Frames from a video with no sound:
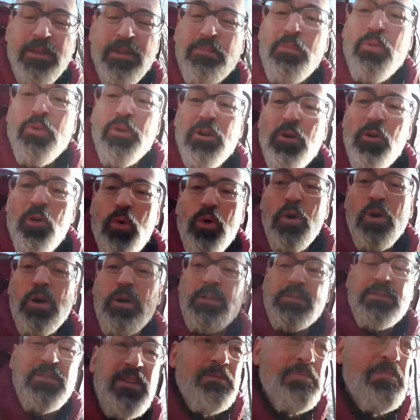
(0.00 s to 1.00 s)
And the more you
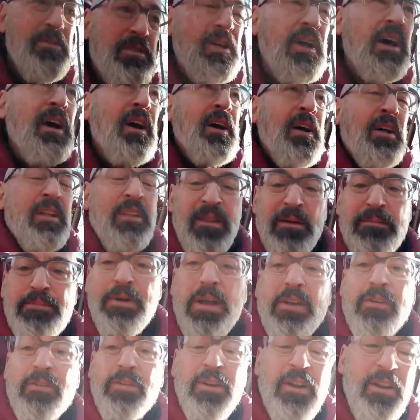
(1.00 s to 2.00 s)
walk, it seems the
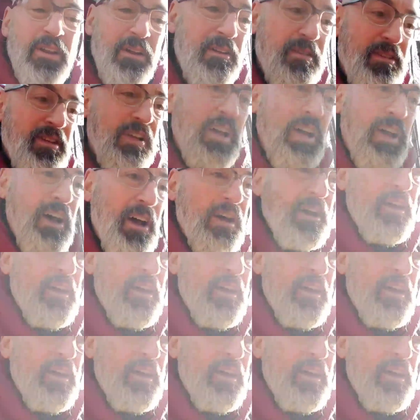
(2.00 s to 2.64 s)
better it is.